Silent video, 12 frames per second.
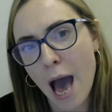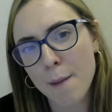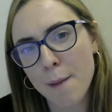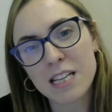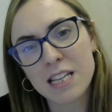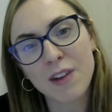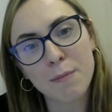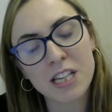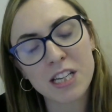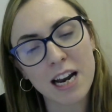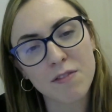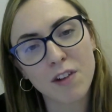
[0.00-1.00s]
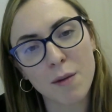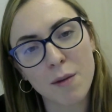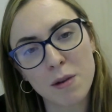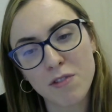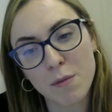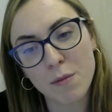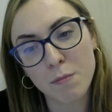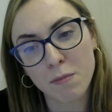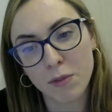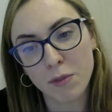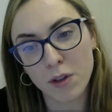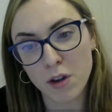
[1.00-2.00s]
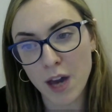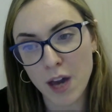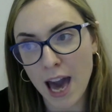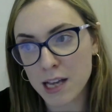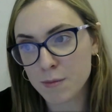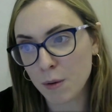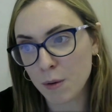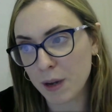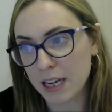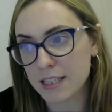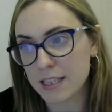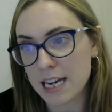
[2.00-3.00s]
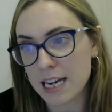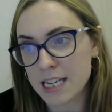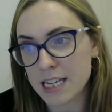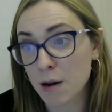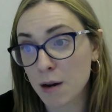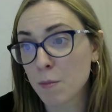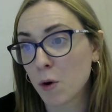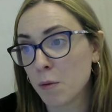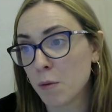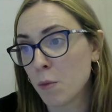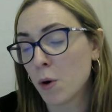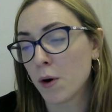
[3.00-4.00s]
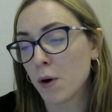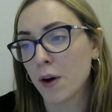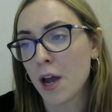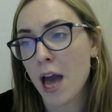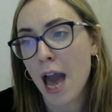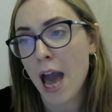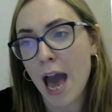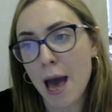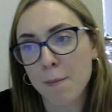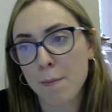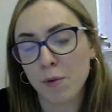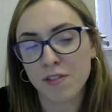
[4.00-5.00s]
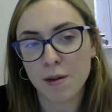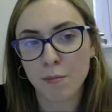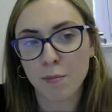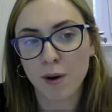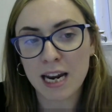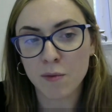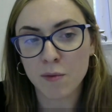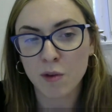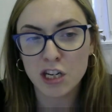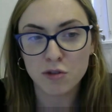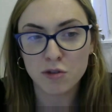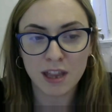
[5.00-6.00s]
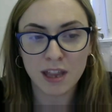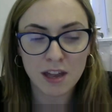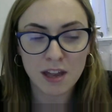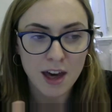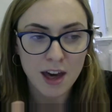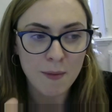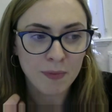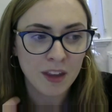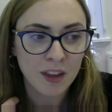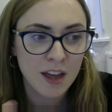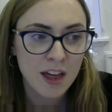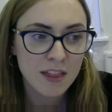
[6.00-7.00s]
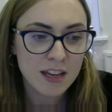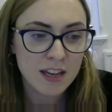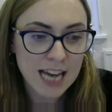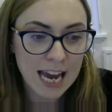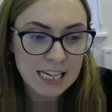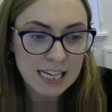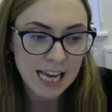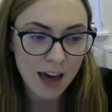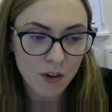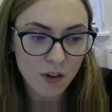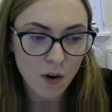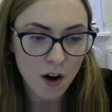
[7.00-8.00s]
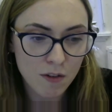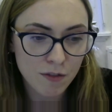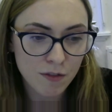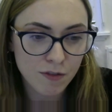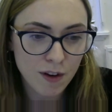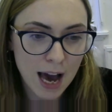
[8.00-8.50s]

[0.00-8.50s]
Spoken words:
and it's very much kind of coming from the US, but we can see it here more and more within Britain, which is really the tying together of